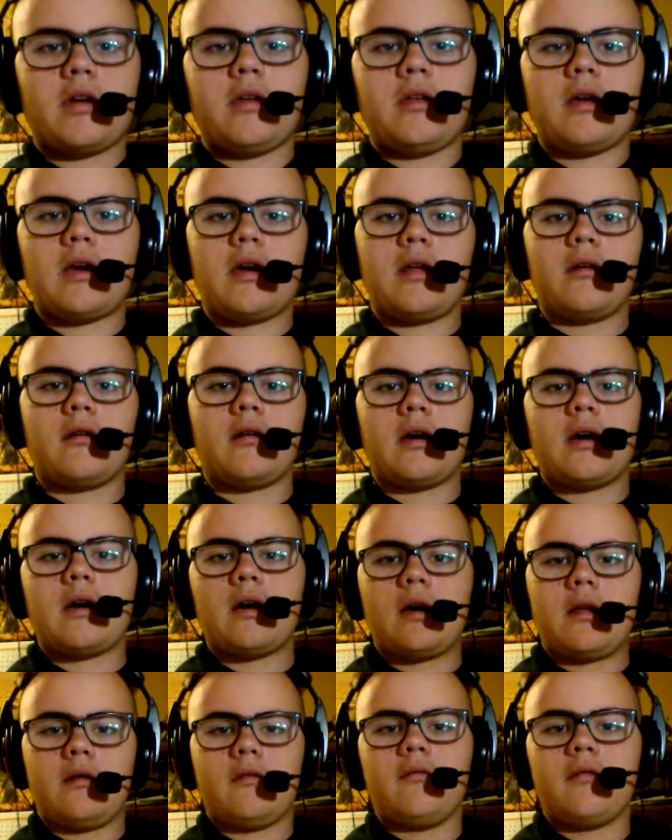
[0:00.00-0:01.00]

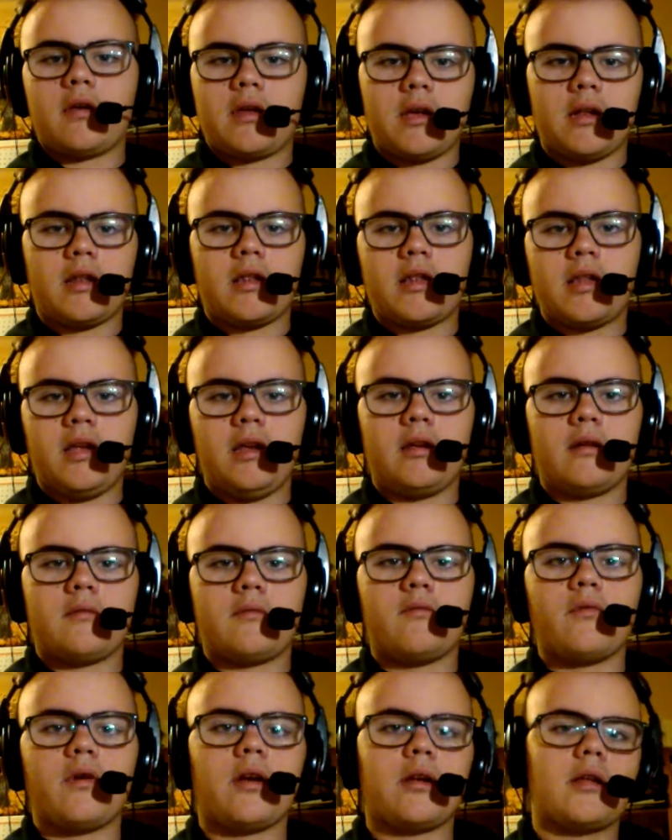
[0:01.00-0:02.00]
I know you can't see it
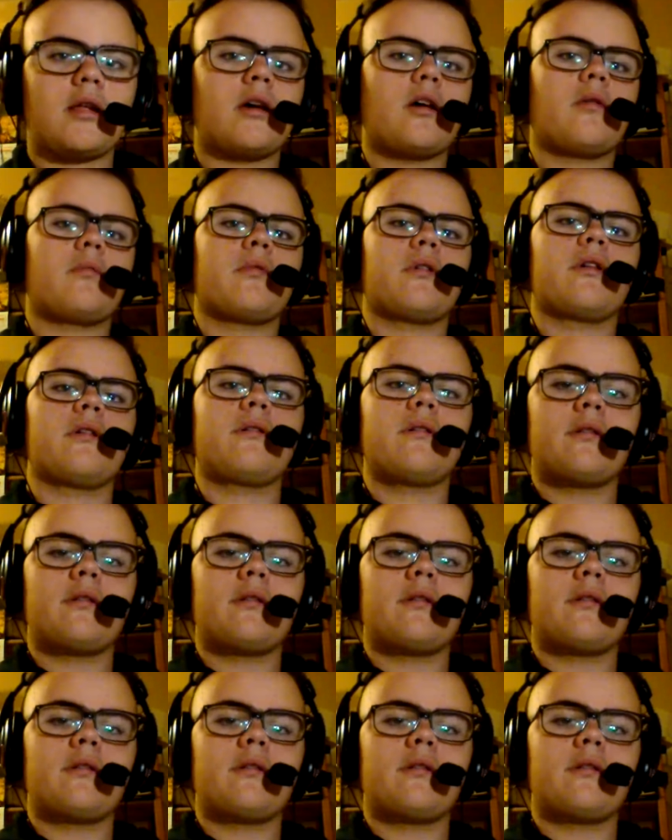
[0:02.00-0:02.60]
right now, but